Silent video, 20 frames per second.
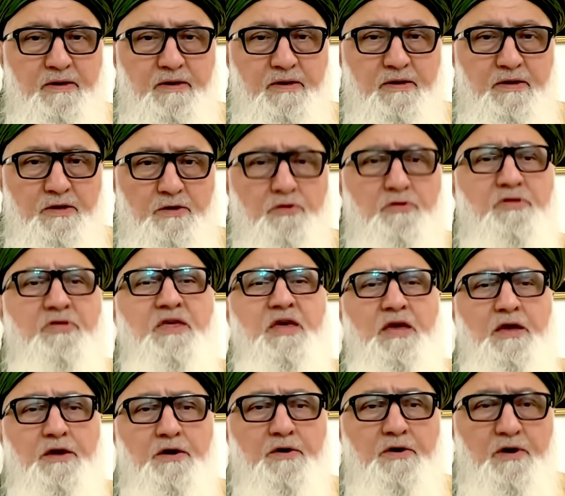You
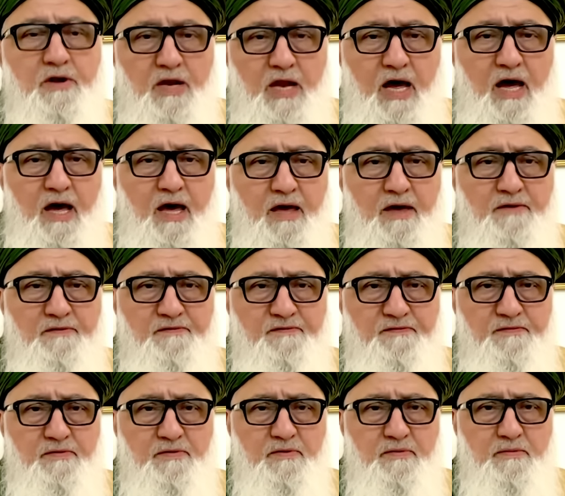think you're alive,
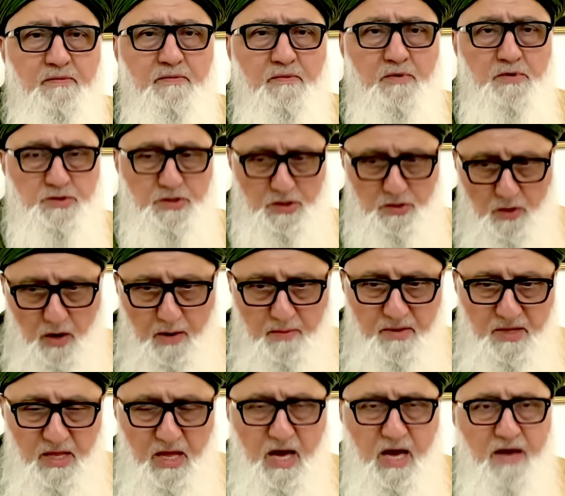you say, no I'm
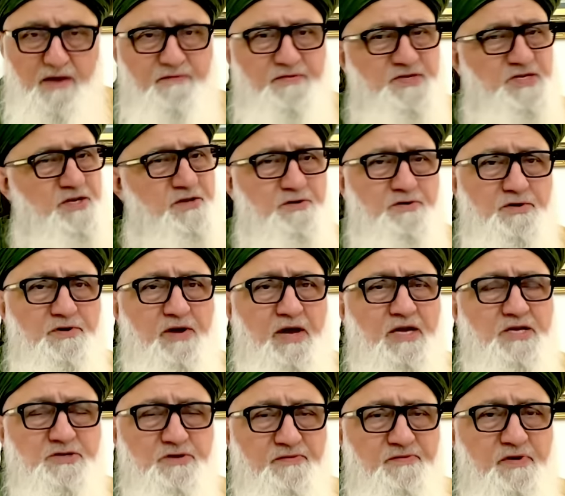alive, you say, no you're
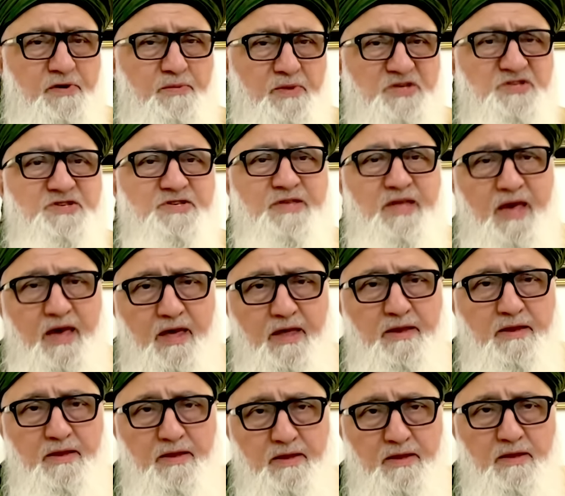actually very much
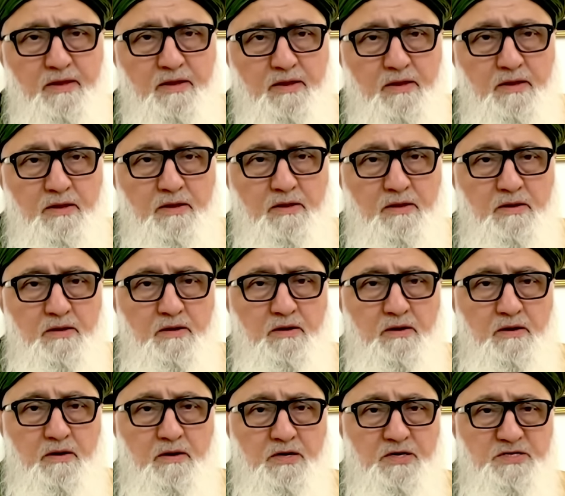dead.
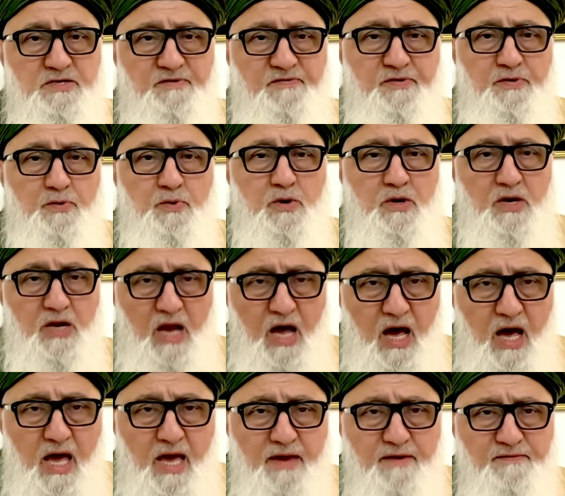Because if you were
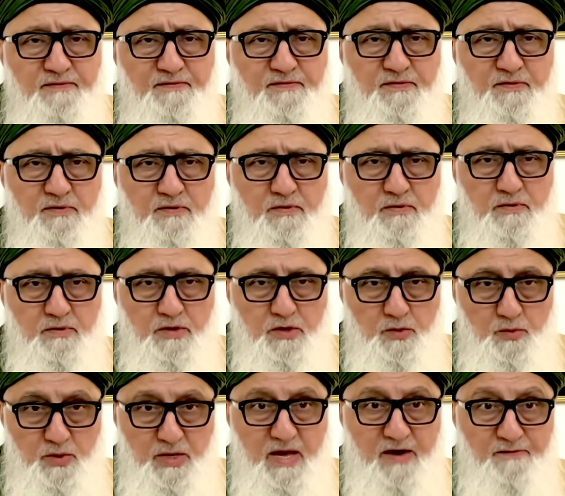alive
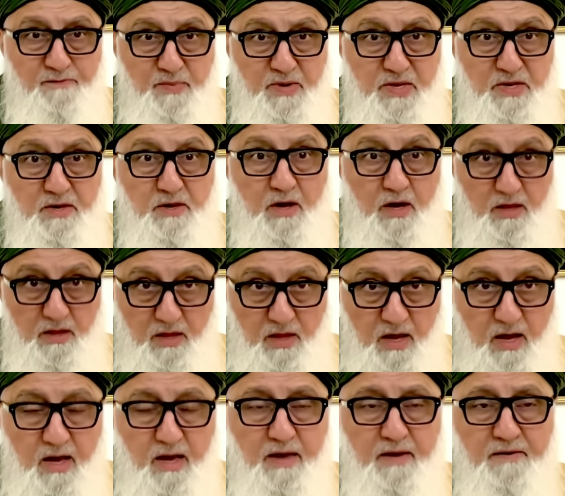you would have been
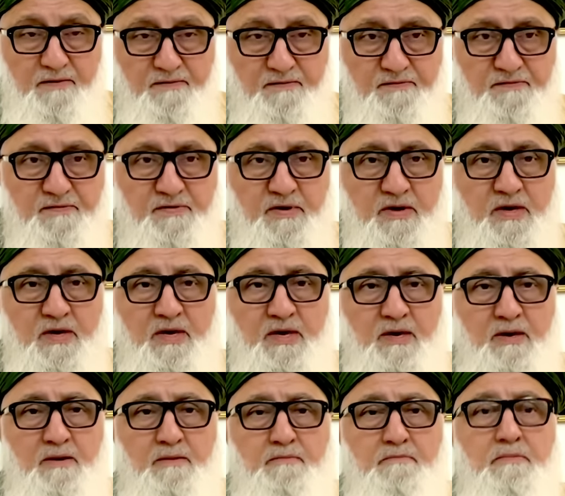alive.
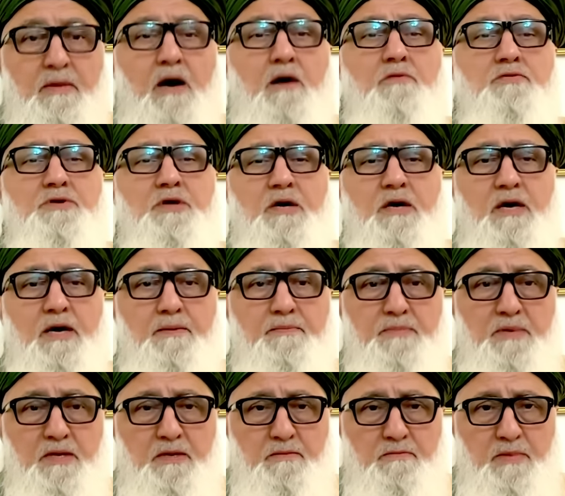Maut
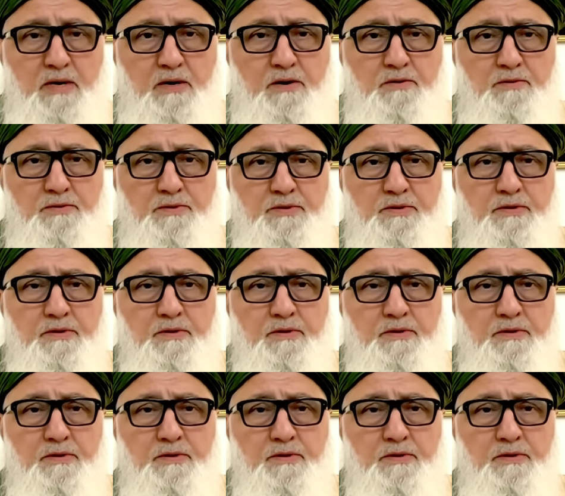qabla al ma'ut.